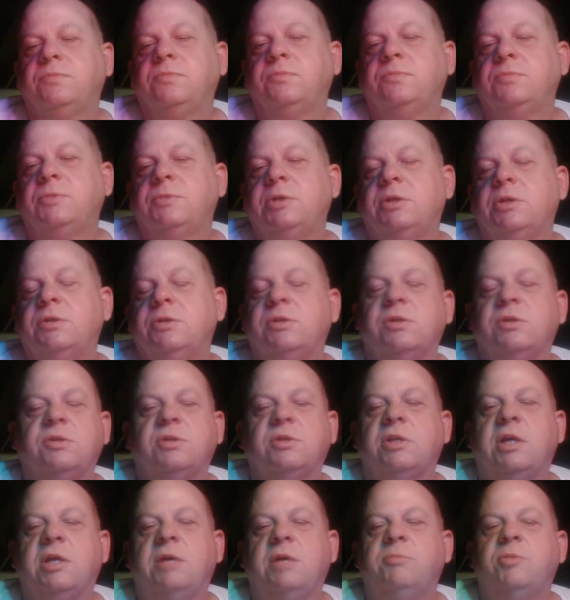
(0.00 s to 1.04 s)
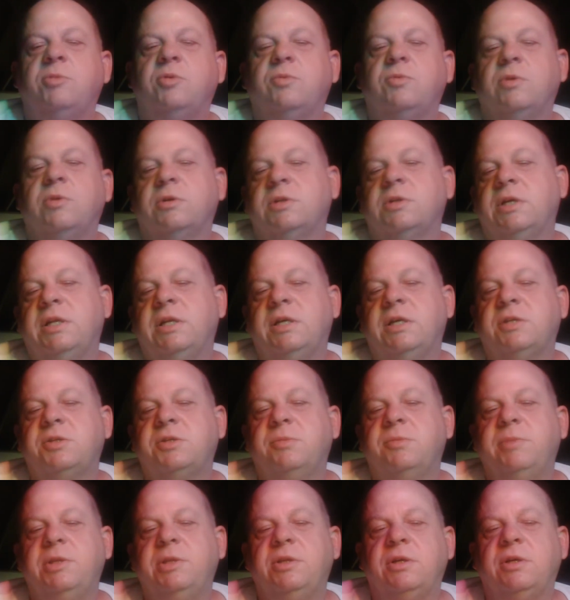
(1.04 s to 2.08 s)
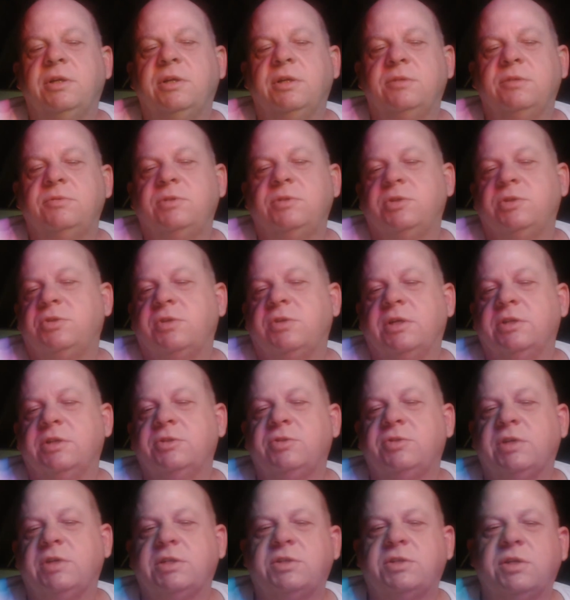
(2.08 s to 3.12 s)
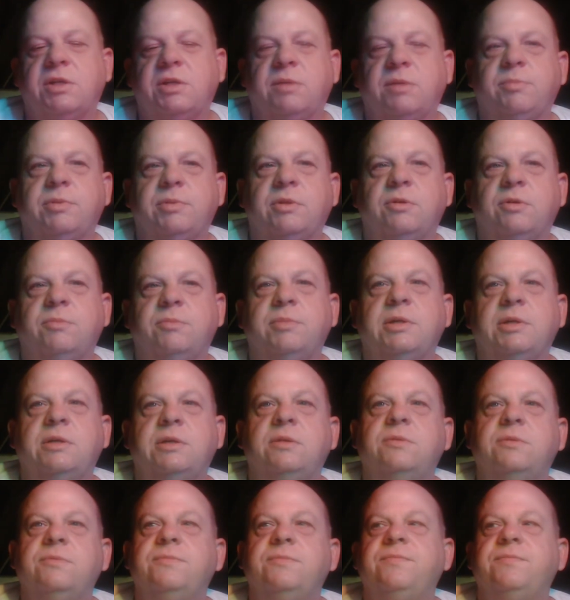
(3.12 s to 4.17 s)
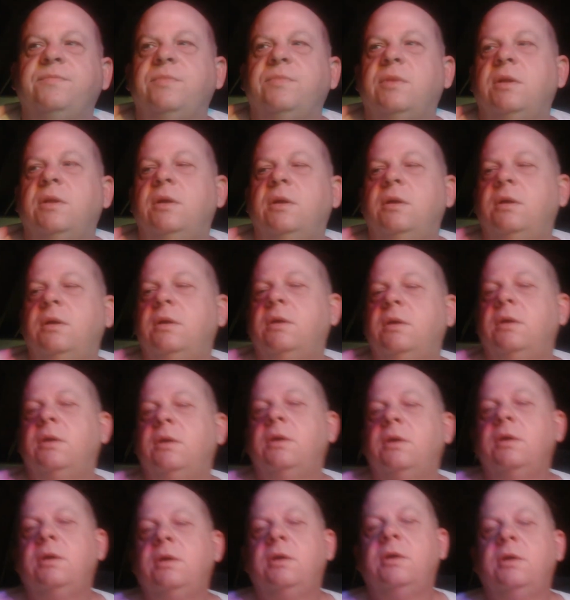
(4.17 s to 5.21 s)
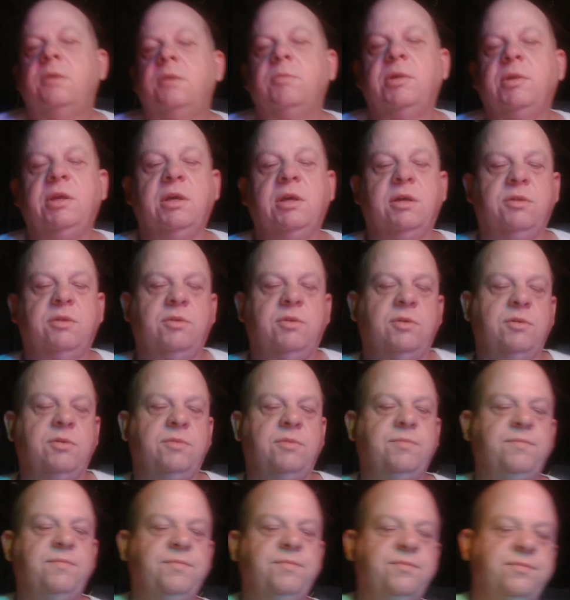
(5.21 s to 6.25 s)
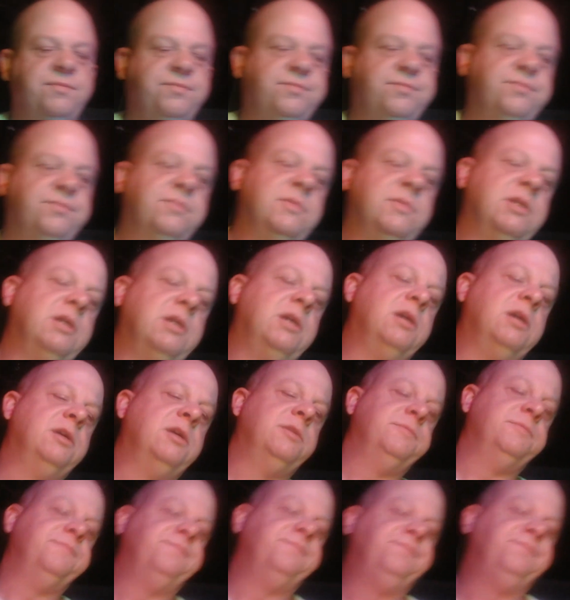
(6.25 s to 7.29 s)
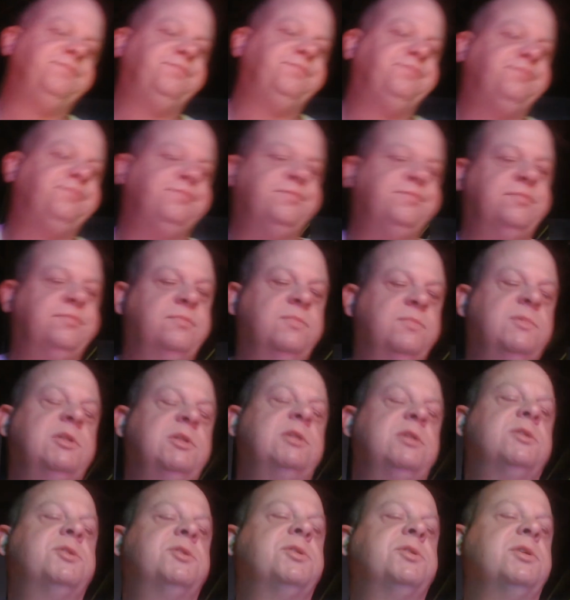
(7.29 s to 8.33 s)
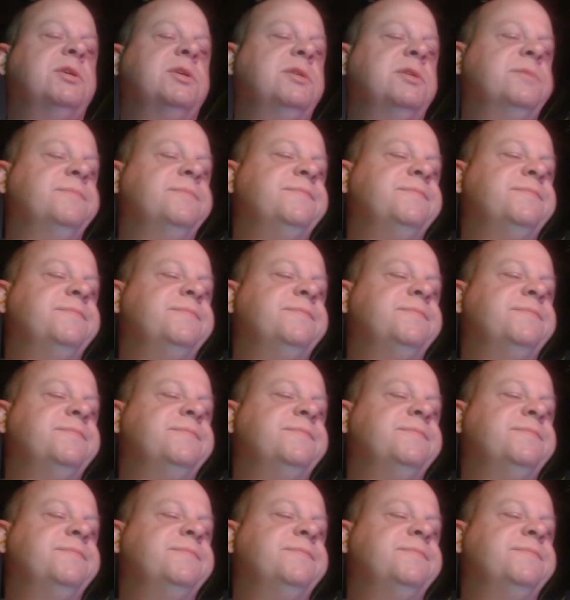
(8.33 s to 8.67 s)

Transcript: Because there's a lot more work that has to be done. I'm just trying to dress it up a little bit. But yeah, dude. Let's see.